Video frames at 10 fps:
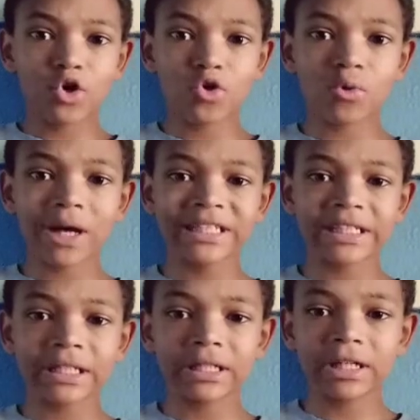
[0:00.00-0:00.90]

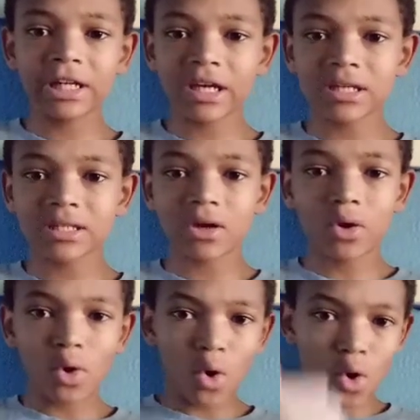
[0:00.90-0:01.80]
question is,
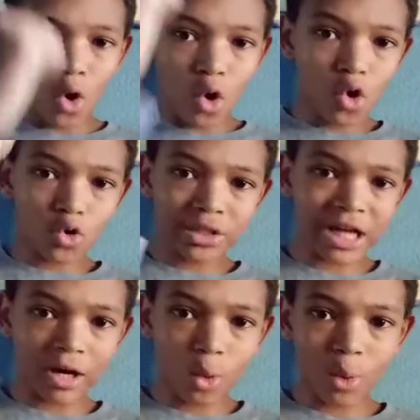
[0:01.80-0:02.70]
who's
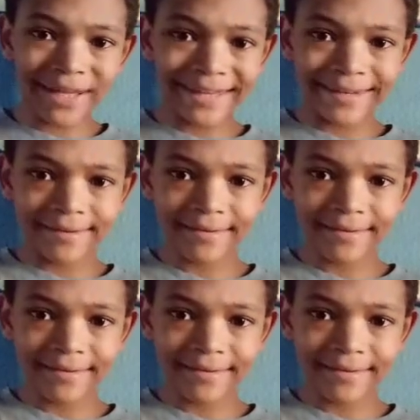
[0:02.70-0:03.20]
gonna win?